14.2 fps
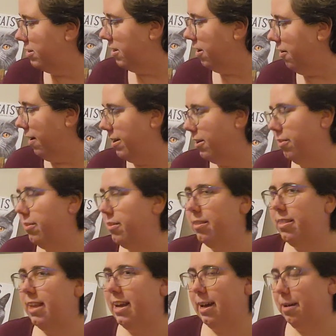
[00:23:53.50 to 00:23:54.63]
so I don't
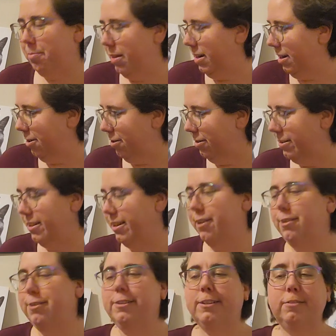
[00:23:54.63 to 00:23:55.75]
think I'm leaning towards
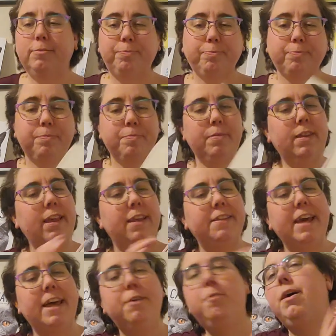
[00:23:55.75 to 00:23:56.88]
those
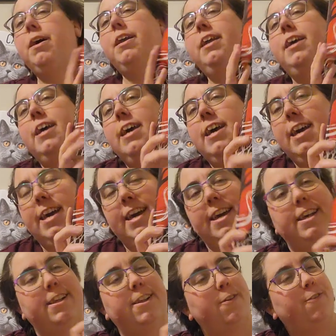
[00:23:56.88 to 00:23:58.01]
the other one
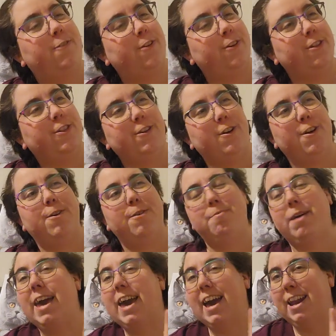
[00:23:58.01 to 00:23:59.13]
is For the Throne
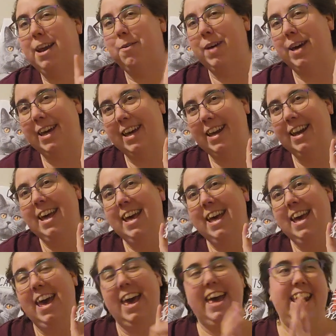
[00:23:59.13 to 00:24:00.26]
by Hannah Whitten.
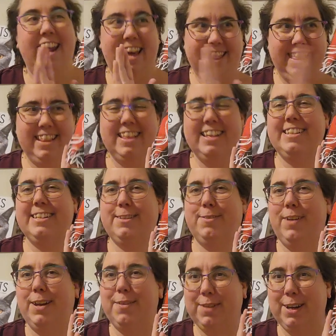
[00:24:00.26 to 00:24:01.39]
And I think this is the
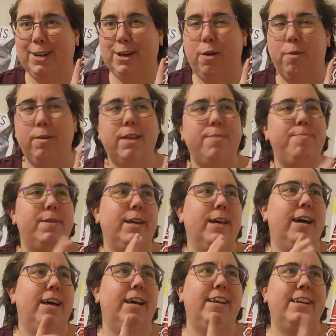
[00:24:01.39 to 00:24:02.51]
one I'm going to go with
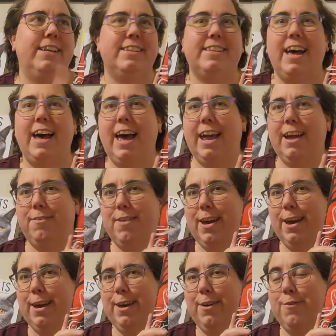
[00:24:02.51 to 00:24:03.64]
because I
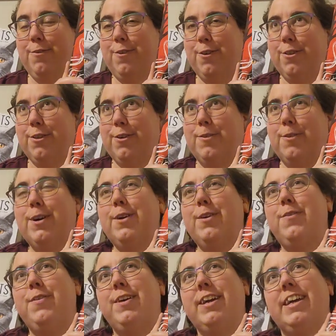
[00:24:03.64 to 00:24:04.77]
read For the Wolf
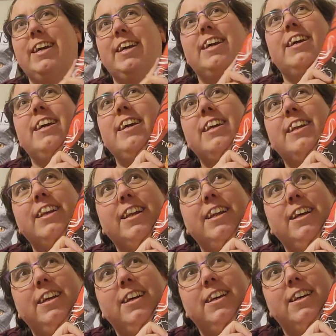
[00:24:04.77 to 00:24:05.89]
in,
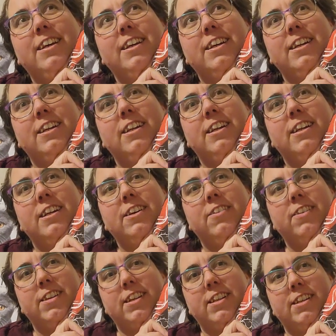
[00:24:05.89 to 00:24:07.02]

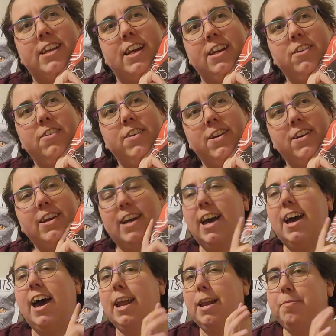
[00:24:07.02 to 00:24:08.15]
was it January?
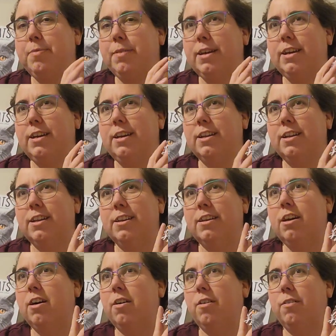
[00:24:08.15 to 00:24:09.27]
Yeah, it had to be,
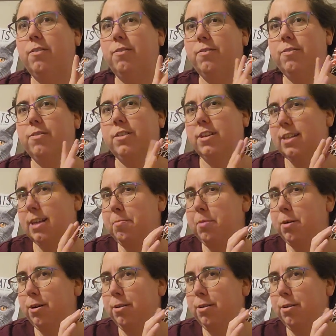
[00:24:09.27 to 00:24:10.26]
no, December?